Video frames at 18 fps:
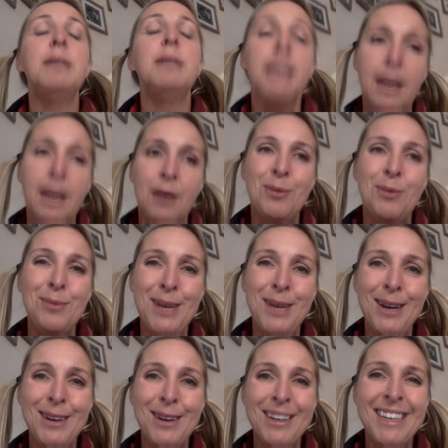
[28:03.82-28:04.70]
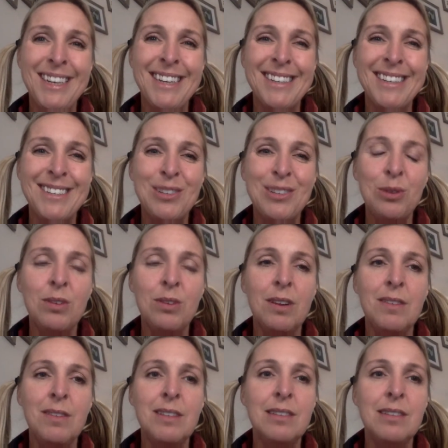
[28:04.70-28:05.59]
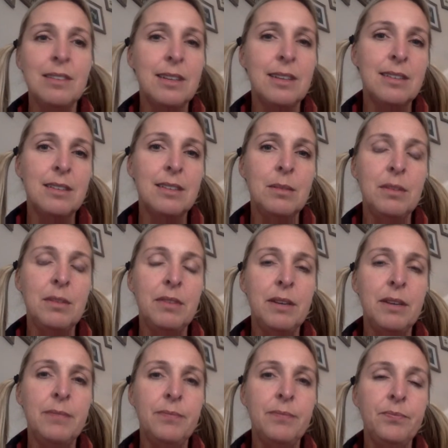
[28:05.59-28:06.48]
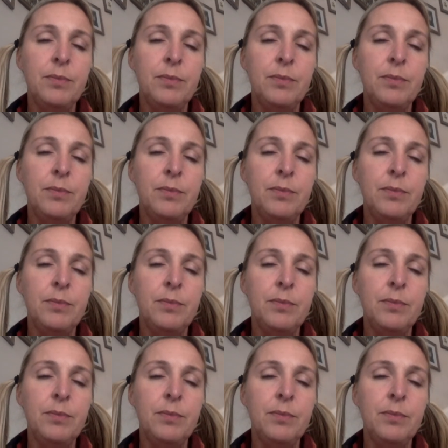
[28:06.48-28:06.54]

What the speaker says: yeah, we are going to get to solar ovens, so that's going to be fun.